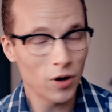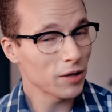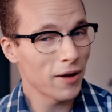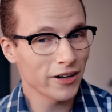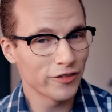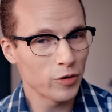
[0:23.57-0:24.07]

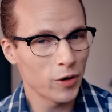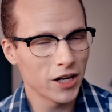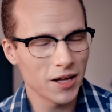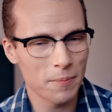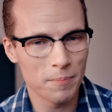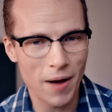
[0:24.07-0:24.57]
Welcome back
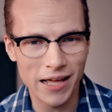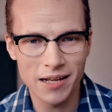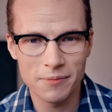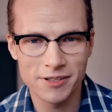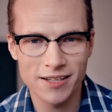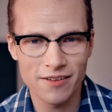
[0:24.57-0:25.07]
everyone, my
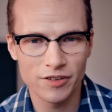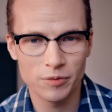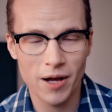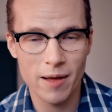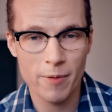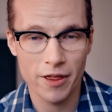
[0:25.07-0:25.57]
name is David
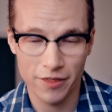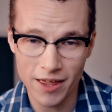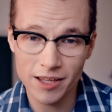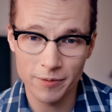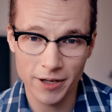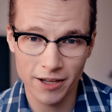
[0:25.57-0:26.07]
Webb.
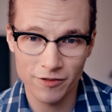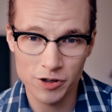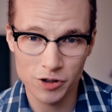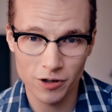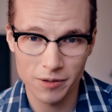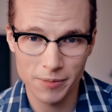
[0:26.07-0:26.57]
Thank you again for
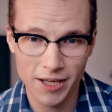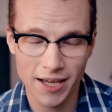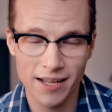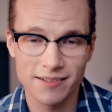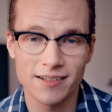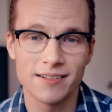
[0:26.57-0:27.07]
joining me,
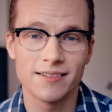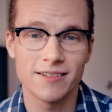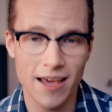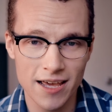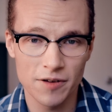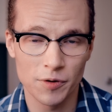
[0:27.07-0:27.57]
and
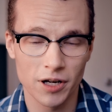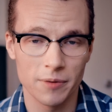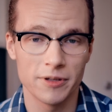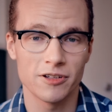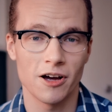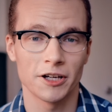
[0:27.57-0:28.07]
today we're going
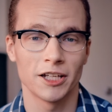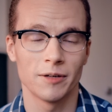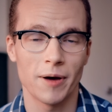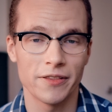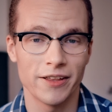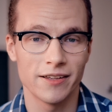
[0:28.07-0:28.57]
to be talking
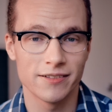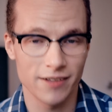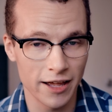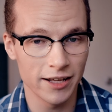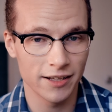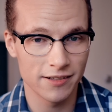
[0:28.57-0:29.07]
about the
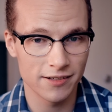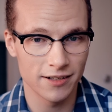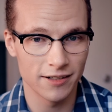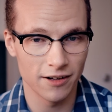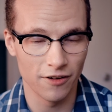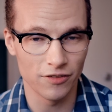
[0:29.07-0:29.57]
inciting
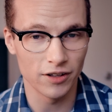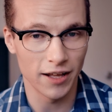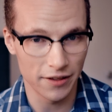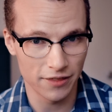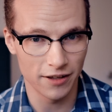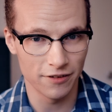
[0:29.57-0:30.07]
incident of The
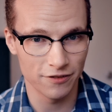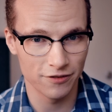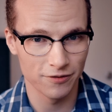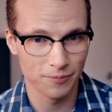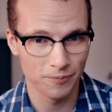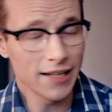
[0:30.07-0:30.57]
Light
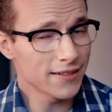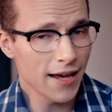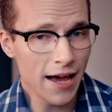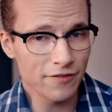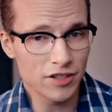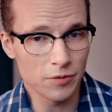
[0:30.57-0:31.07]
Thief. It's a
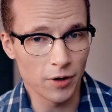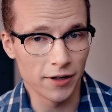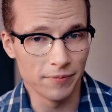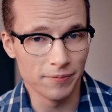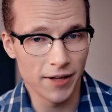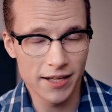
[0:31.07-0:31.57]
hefty
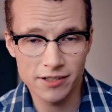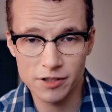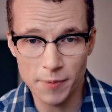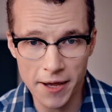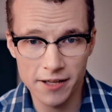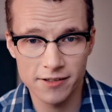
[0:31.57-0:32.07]
one. It
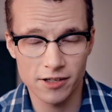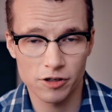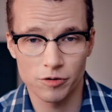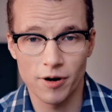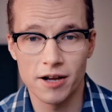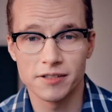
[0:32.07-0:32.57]
spans
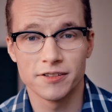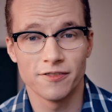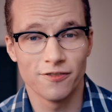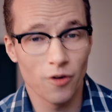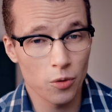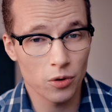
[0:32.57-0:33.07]

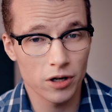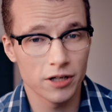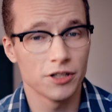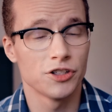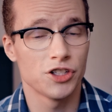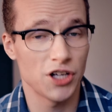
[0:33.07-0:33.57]
across 4
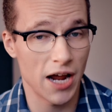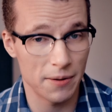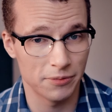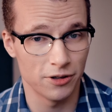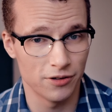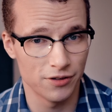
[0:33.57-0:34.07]

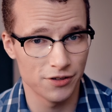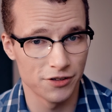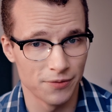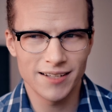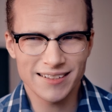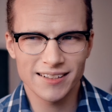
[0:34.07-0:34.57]

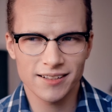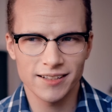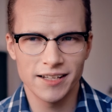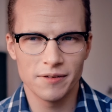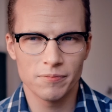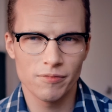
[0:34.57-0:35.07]
chapters.
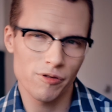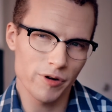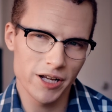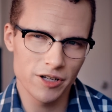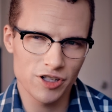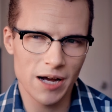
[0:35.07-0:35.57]
Technically
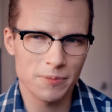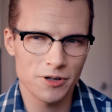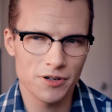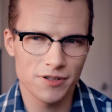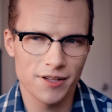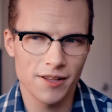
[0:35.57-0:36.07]
3
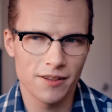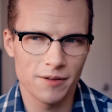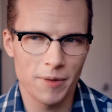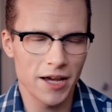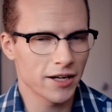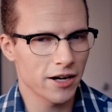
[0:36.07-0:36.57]
chapters, and then the
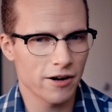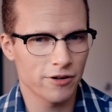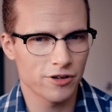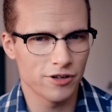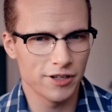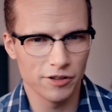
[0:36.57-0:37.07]
main
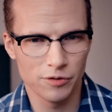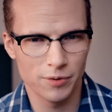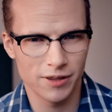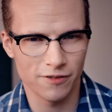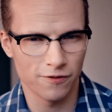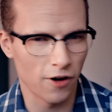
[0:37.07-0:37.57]
character deals
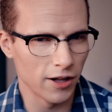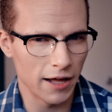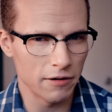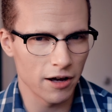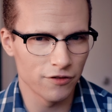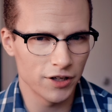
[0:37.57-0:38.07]
with the
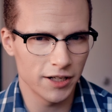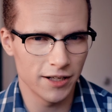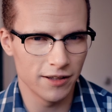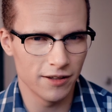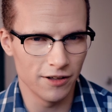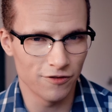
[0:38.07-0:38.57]
fallout of it
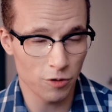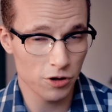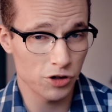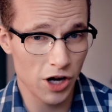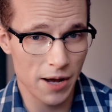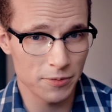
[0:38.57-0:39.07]
in the 4th
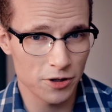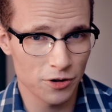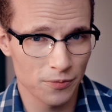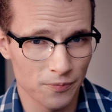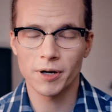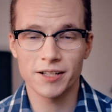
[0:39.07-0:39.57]
chapter.
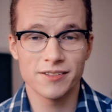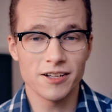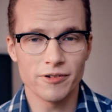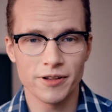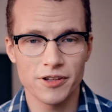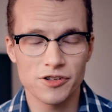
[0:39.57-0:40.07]
But
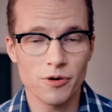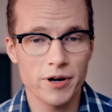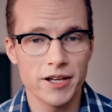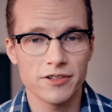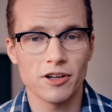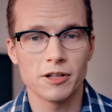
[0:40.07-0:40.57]
considering the
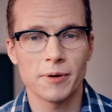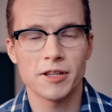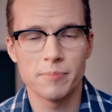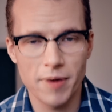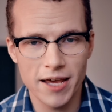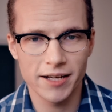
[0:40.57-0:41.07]
story is all about the
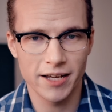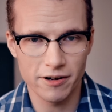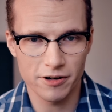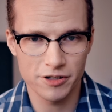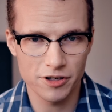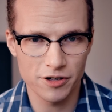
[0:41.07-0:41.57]
main
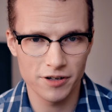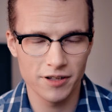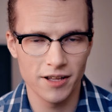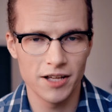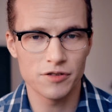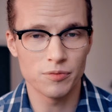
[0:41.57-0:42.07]
character,
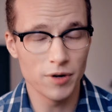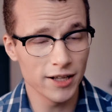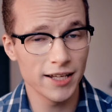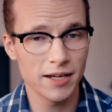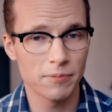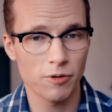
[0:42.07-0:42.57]
it's
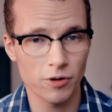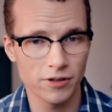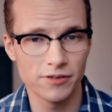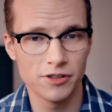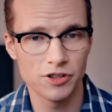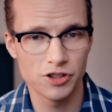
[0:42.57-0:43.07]
really
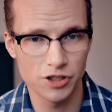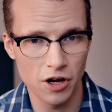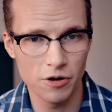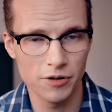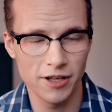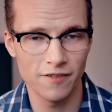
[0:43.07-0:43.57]
important to
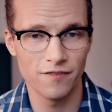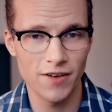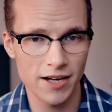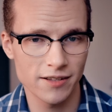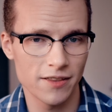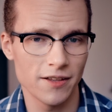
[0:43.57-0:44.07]
show the
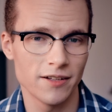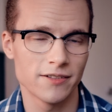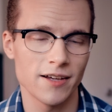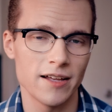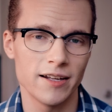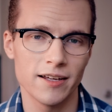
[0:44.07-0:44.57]
effect the
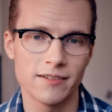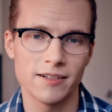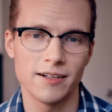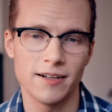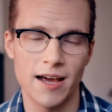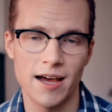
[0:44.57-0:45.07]
inciting
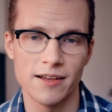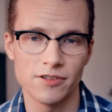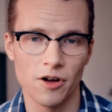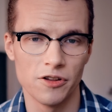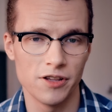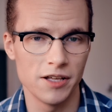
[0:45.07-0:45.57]
incident has
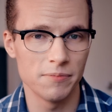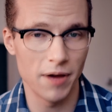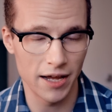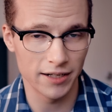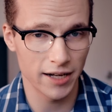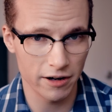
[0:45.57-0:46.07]
on the
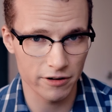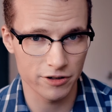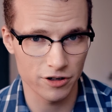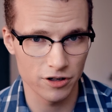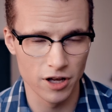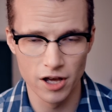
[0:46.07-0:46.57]
main
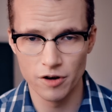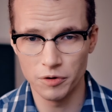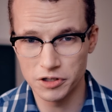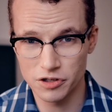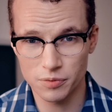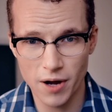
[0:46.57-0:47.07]
character,
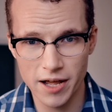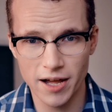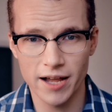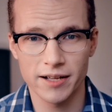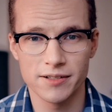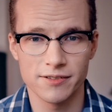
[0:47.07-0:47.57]
which is why
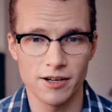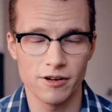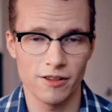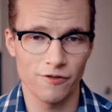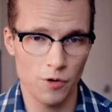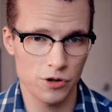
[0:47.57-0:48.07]
I consider
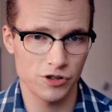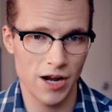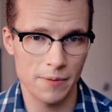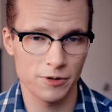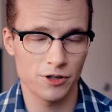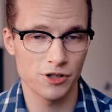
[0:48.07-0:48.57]
the 4th
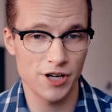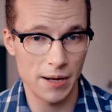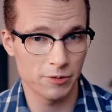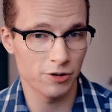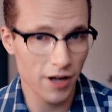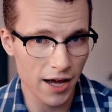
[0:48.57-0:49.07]
chapter,
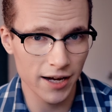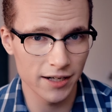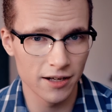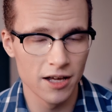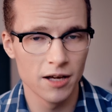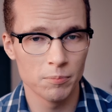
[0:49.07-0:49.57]
chapter
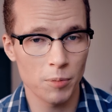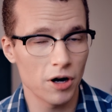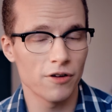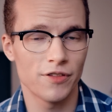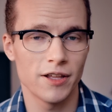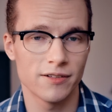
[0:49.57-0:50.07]
9,
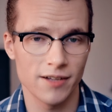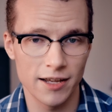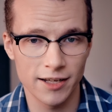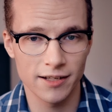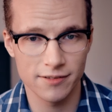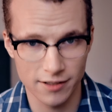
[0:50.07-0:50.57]
part of the
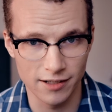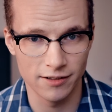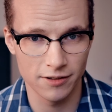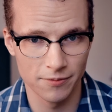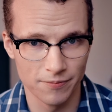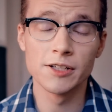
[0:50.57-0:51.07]
inciting
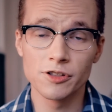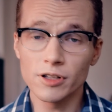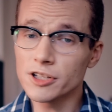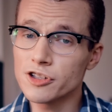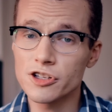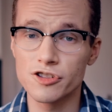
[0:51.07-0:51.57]
incident. So
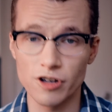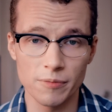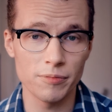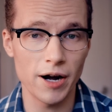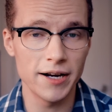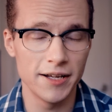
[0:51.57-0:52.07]
let's just
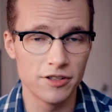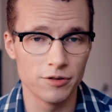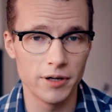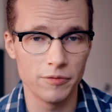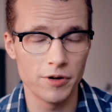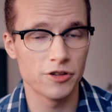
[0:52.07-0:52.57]
jump right
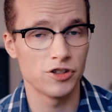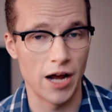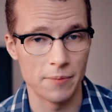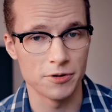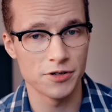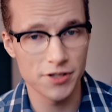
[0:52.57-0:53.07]
into it with
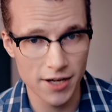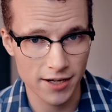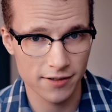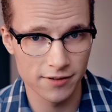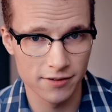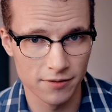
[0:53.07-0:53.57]
chapter
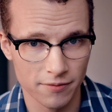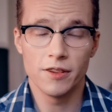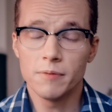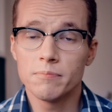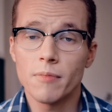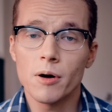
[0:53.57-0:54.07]
6.
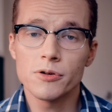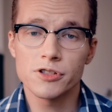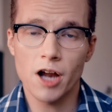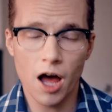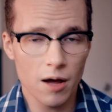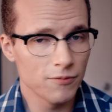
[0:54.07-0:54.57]
The most
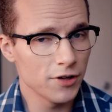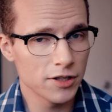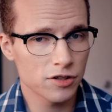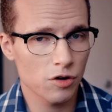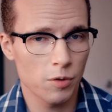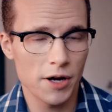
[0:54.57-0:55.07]

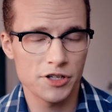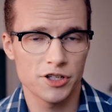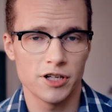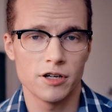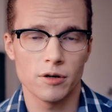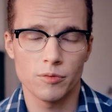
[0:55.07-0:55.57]
obvious
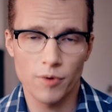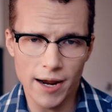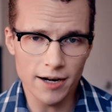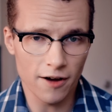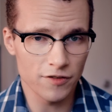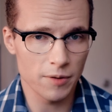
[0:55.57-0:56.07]
question
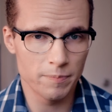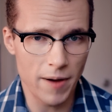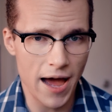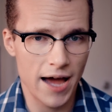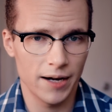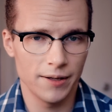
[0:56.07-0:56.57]
right off the
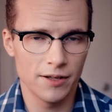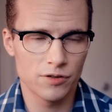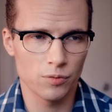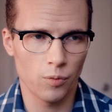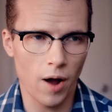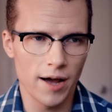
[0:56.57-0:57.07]
bat
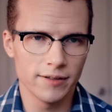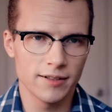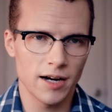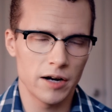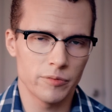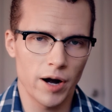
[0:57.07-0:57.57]
is, why
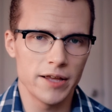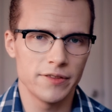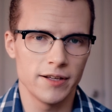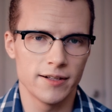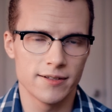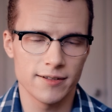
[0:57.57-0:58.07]
did I write
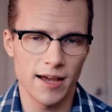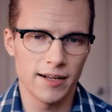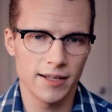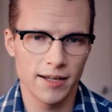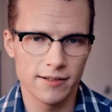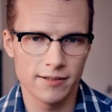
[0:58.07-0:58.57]
the
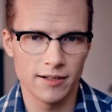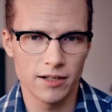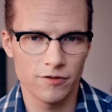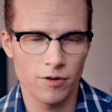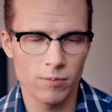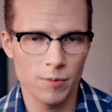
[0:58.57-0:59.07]
inciting
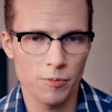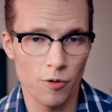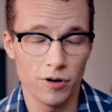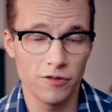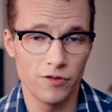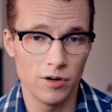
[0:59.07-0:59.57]
incident from the
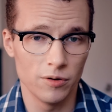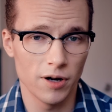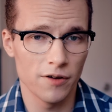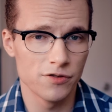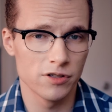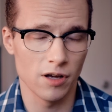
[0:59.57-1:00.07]
point of view
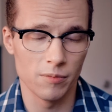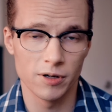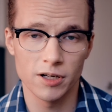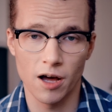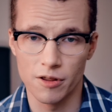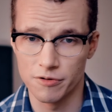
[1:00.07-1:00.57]
of
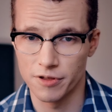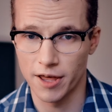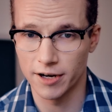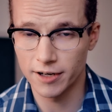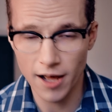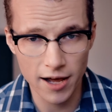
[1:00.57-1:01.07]
someone other
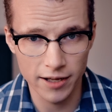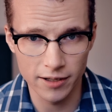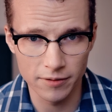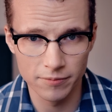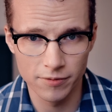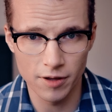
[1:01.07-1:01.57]
than
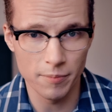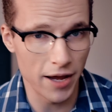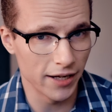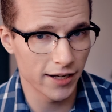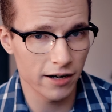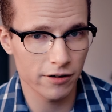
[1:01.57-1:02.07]
Anaya, the
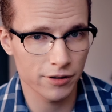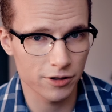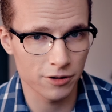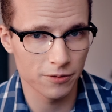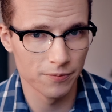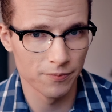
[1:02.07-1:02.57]
main character?